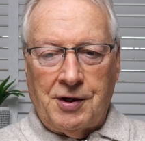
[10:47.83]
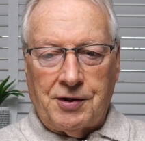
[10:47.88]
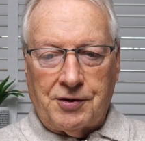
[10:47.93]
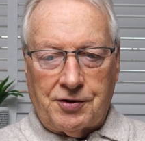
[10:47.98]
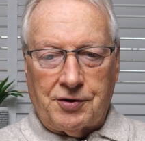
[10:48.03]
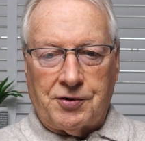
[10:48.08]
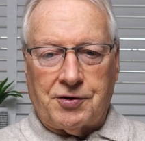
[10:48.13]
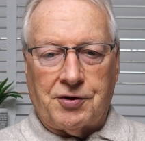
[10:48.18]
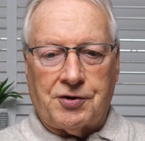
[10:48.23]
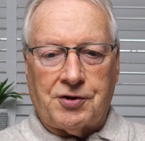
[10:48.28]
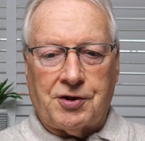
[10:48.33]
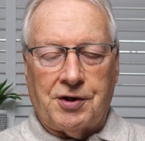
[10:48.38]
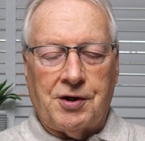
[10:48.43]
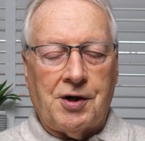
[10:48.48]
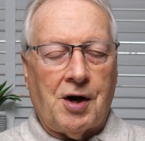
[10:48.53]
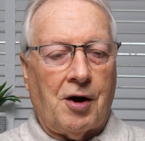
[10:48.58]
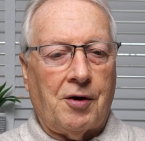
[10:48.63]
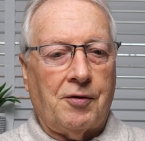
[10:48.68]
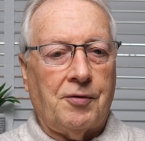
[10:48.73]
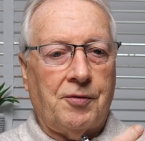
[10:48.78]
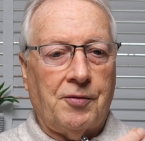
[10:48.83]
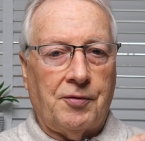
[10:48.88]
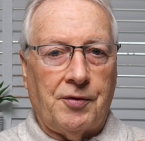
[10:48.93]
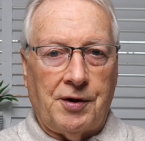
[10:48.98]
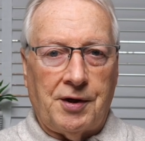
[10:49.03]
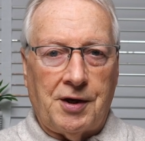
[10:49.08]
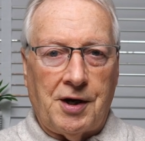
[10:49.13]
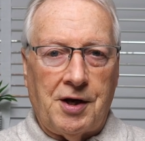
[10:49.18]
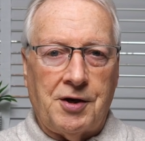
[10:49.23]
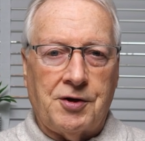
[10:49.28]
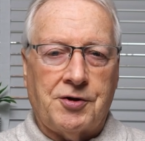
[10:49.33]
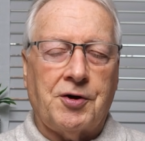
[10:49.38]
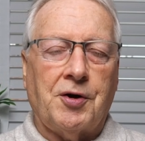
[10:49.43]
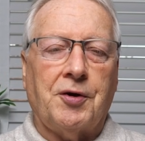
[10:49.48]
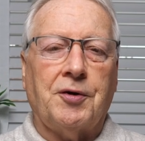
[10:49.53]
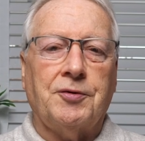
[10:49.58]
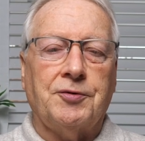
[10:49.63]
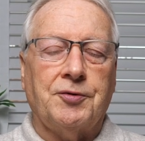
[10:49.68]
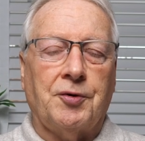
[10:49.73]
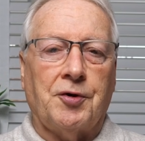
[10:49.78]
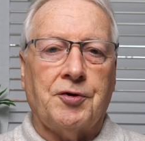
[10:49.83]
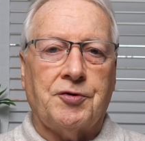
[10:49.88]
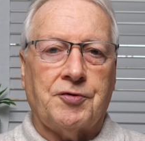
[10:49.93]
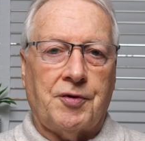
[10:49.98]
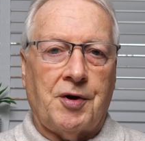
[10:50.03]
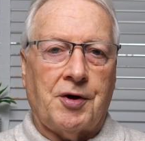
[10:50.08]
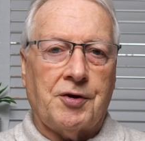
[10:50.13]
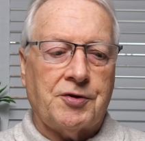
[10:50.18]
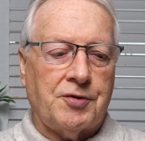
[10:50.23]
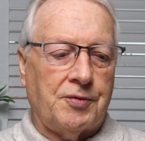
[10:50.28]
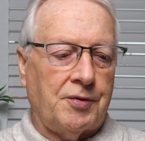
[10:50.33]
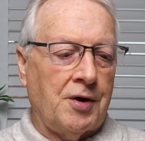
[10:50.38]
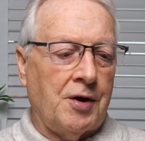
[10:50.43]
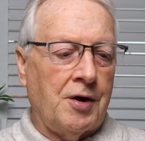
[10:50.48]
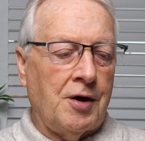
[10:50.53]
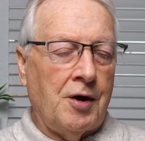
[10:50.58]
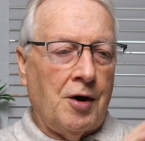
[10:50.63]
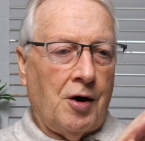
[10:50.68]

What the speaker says: just to see how the internal noise reduction